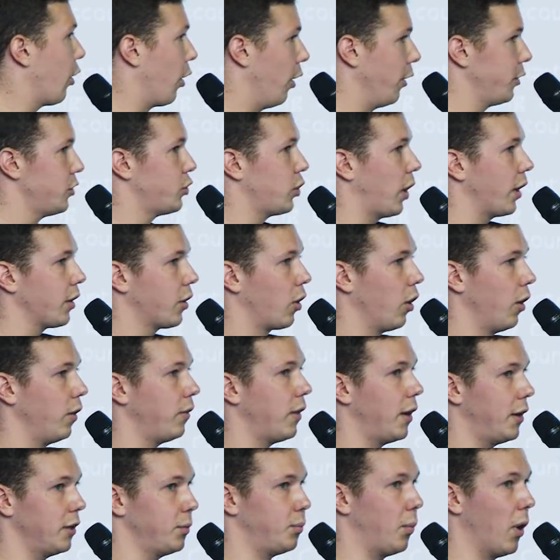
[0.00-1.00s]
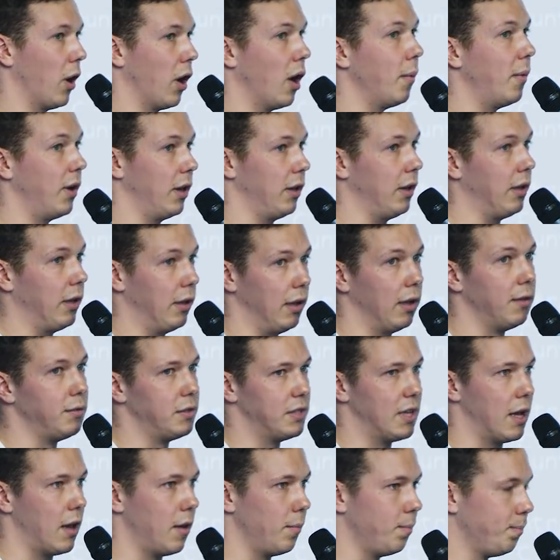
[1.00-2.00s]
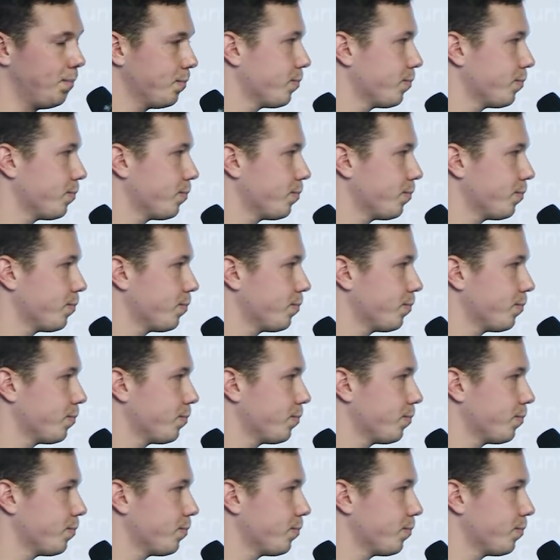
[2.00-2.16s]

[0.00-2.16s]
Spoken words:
contract code that it permanently lives there.